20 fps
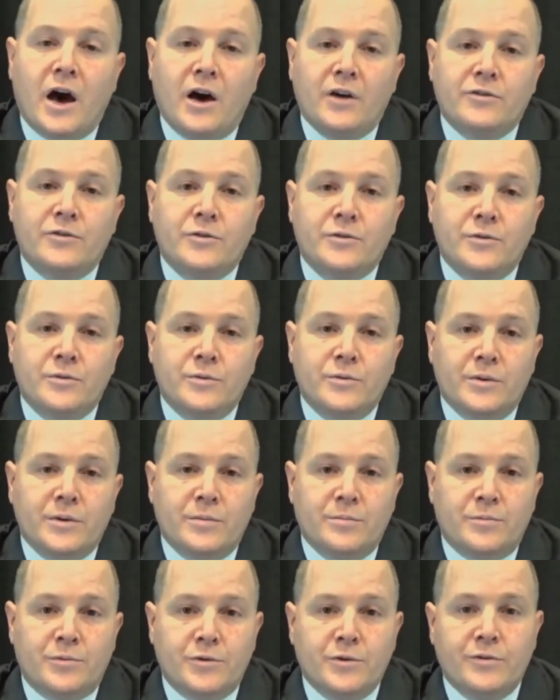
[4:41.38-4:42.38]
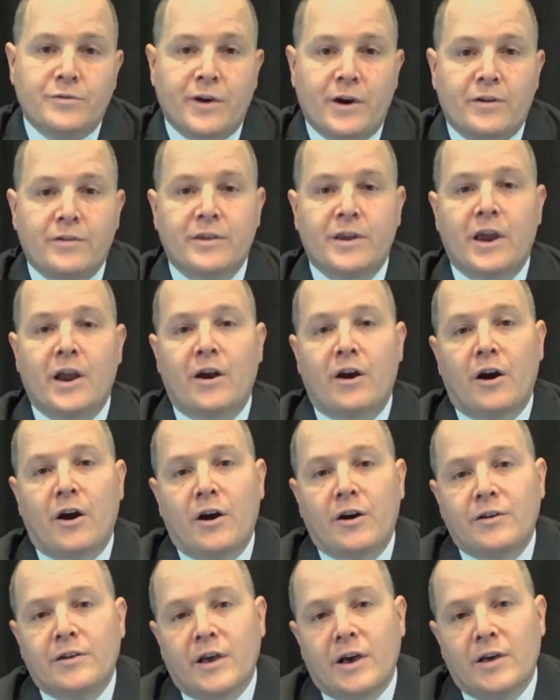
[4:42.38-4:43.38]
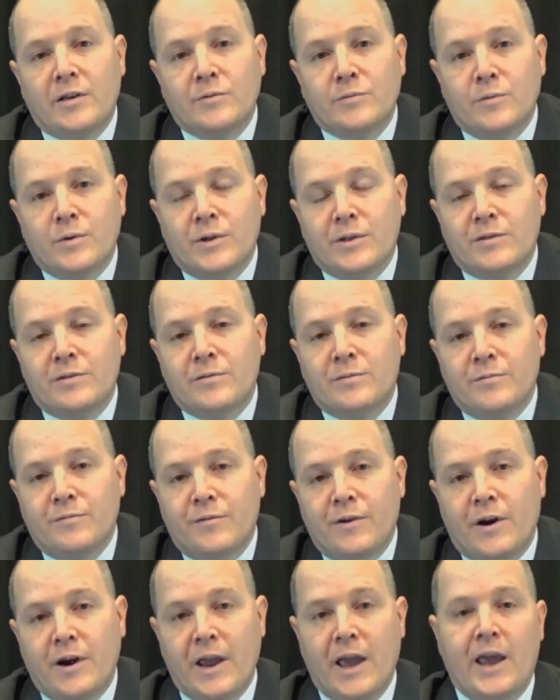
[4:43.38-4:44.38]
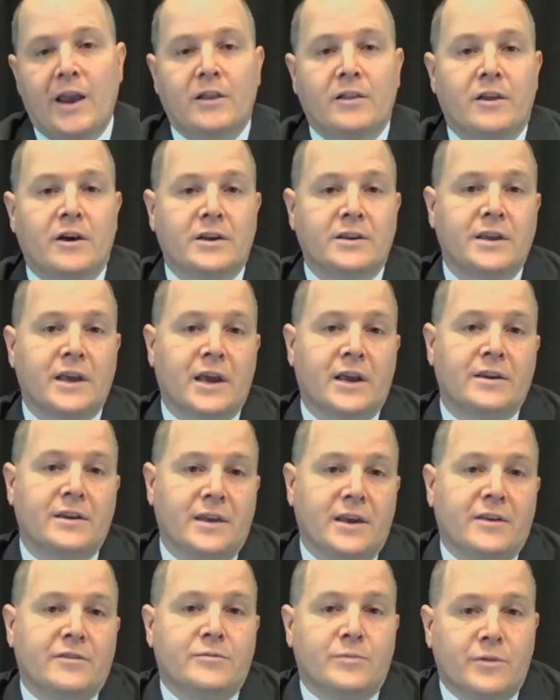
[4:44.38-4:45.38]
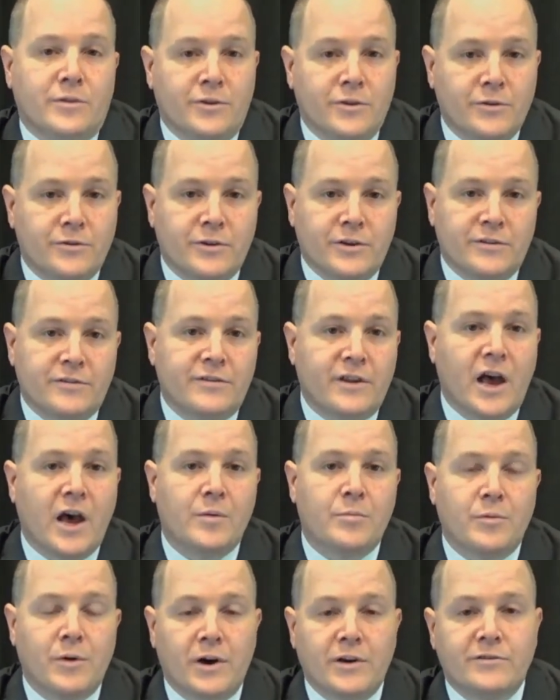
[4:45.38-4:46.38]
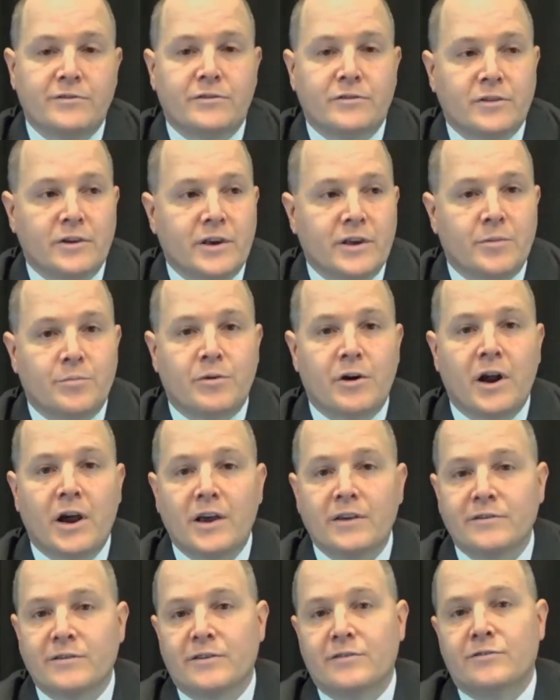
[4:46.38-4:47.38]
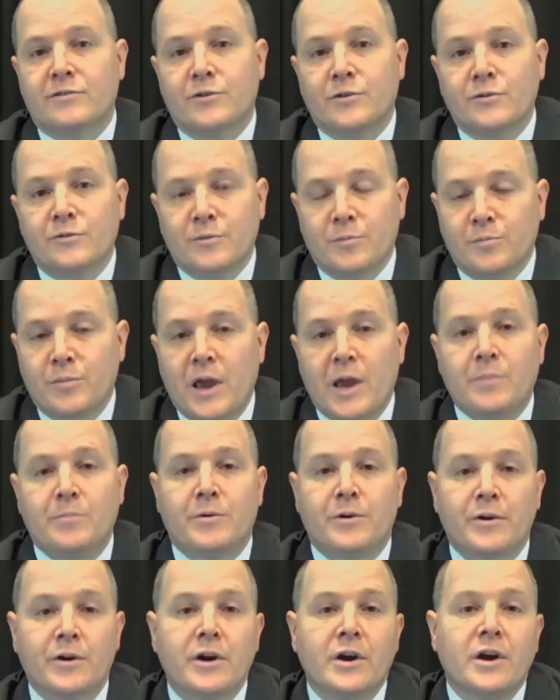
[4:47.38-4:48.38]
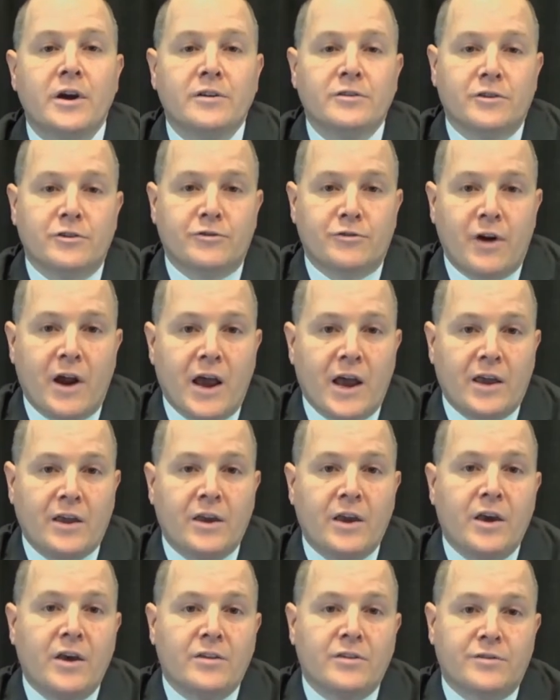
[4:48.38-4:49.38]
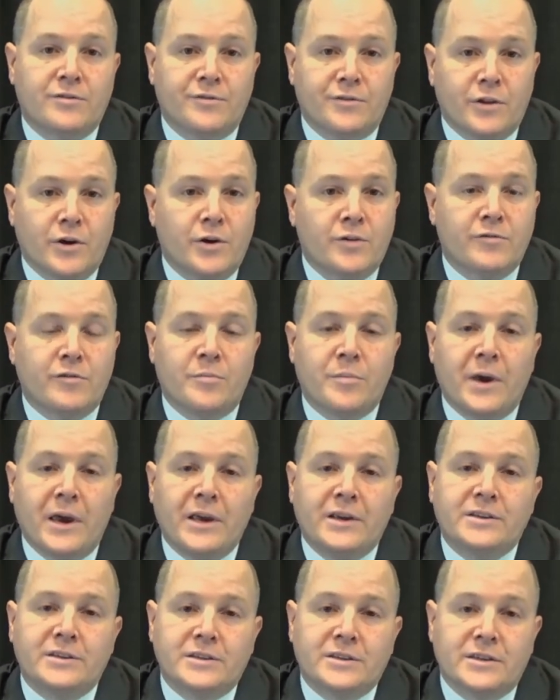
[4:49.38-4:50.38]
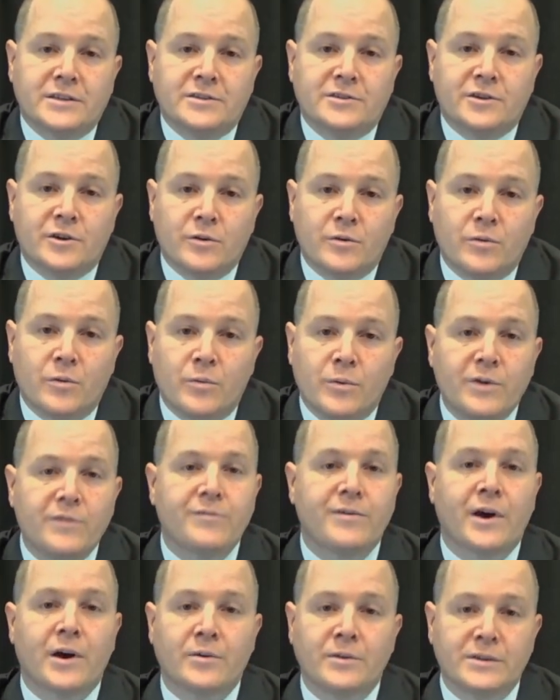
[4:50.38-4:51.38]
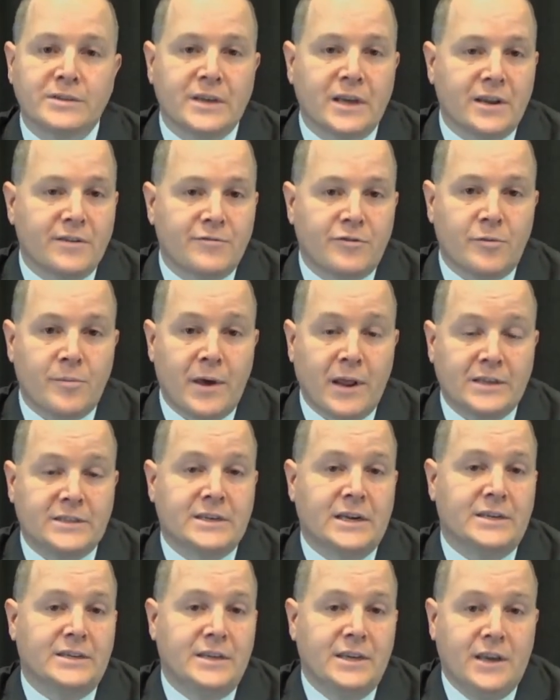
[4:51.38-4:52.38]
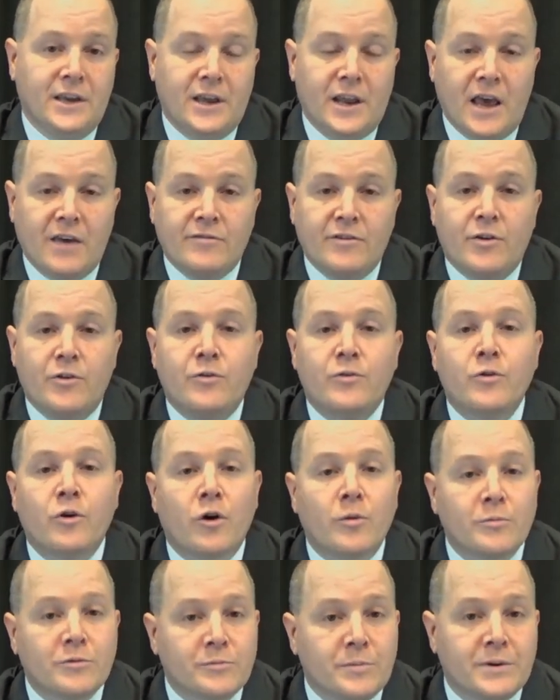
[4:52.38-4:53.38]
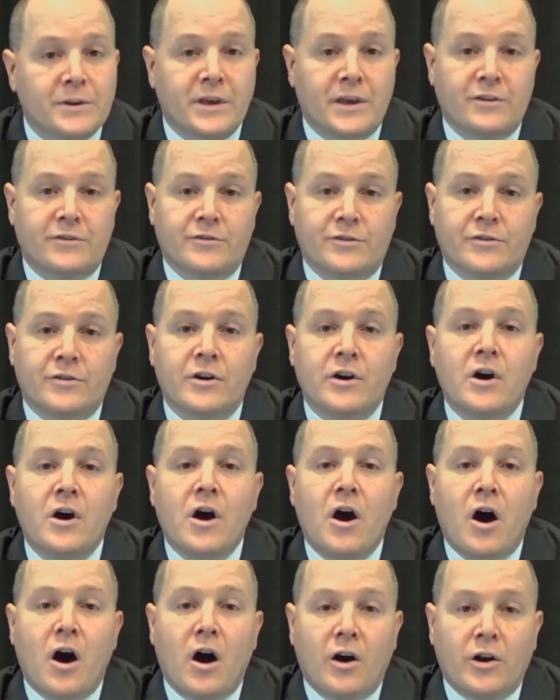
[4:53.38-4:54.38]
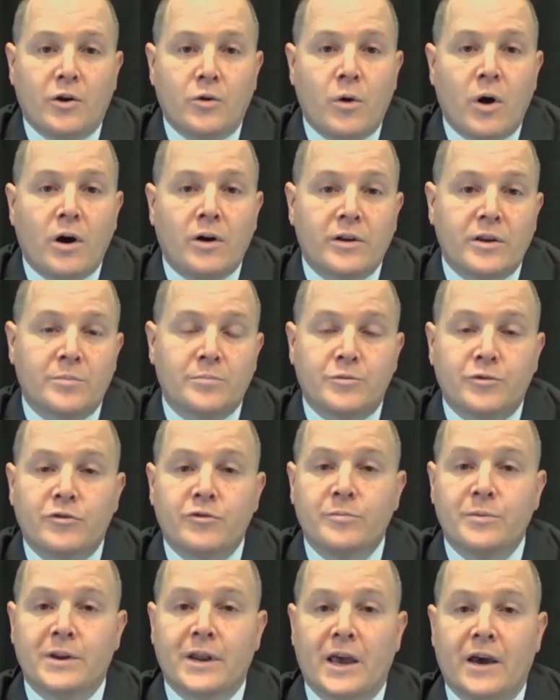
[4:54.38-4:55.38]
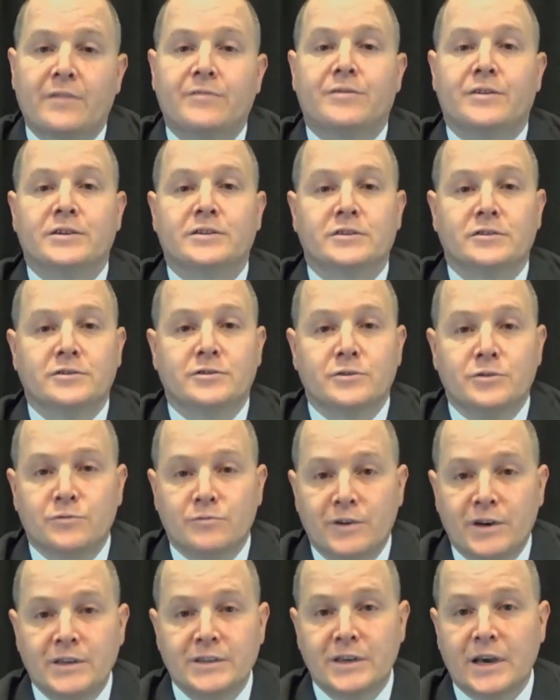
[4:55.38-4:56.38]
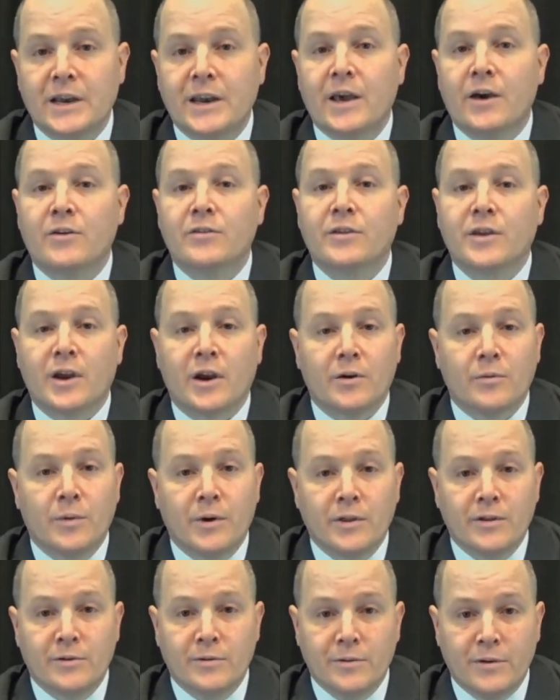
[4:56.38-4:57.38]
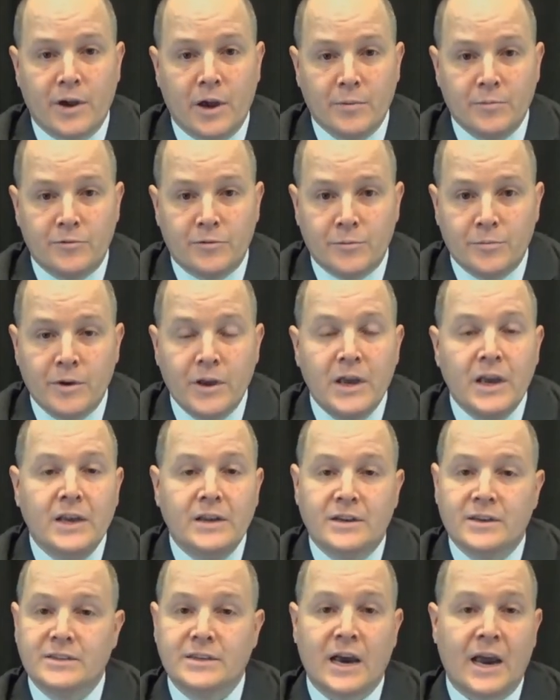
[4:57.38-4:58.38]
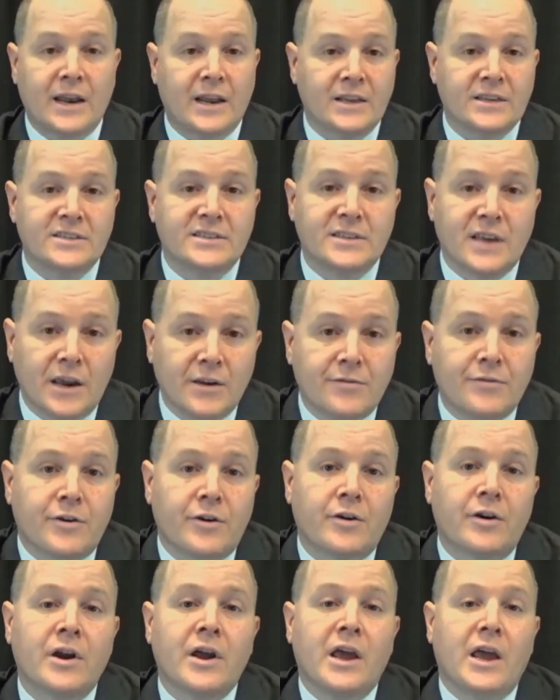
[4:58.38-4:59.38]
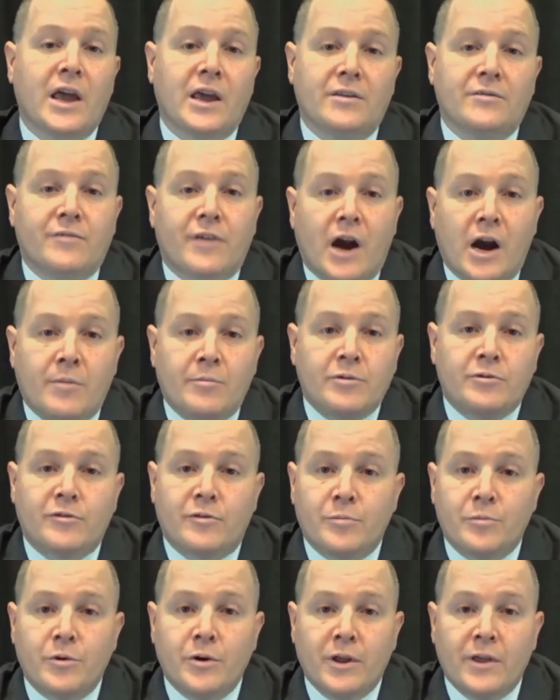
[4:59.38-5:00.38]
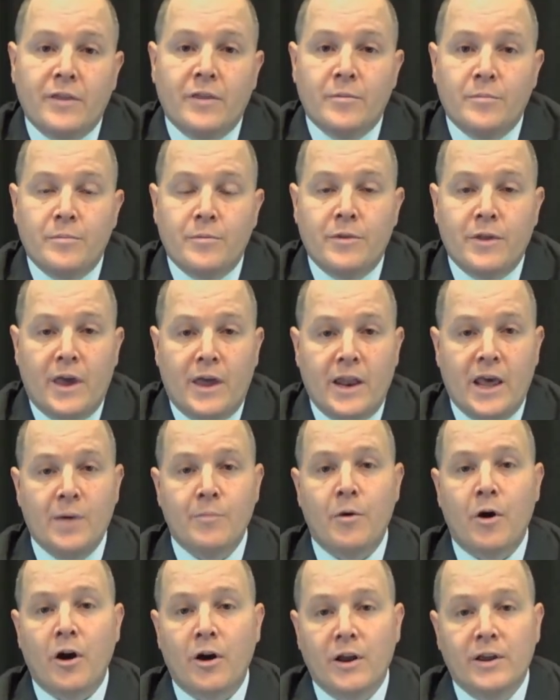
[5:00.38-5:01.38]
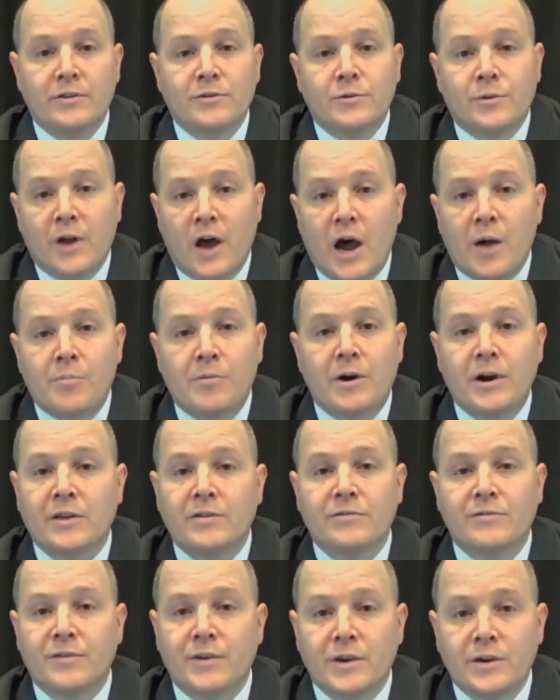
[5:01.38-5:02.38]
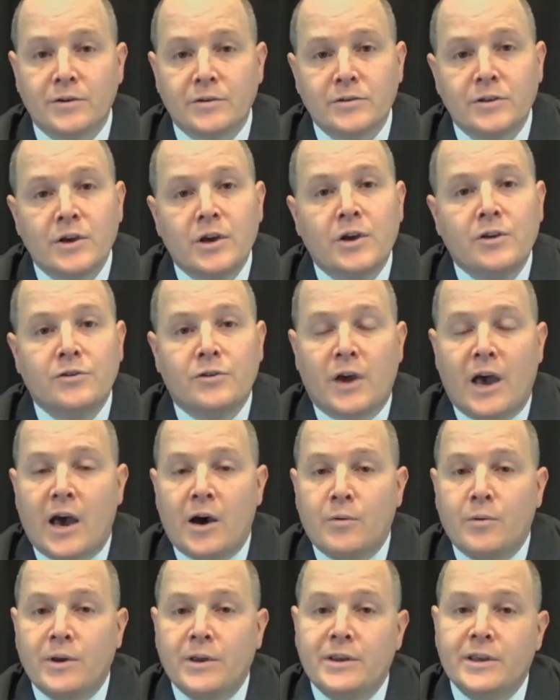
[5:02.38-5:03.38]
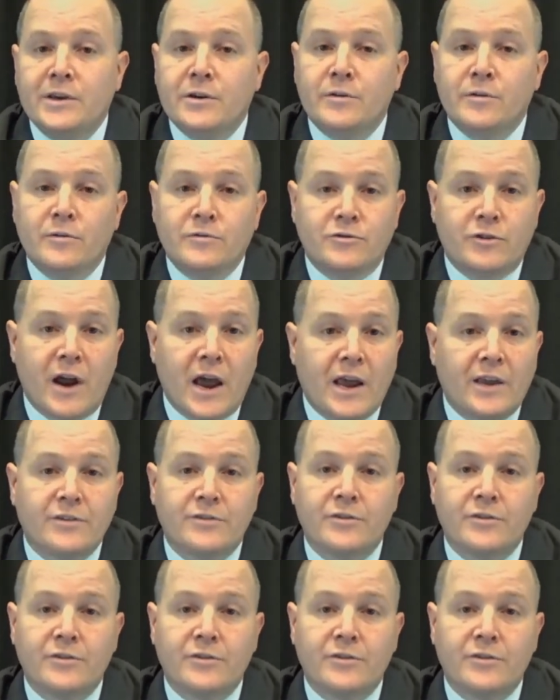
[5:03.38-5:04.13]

to improve healthcare are done with very analog techniques, where they're using a stopwatch to look at a process or using paper to track the flow of a patient. And so what we've found is that informatics and IT can have an enormous potential on quality improvement efforts to redesign healthcare, whether it comes from designing safer environments for putting an MR into an operating field, to how we track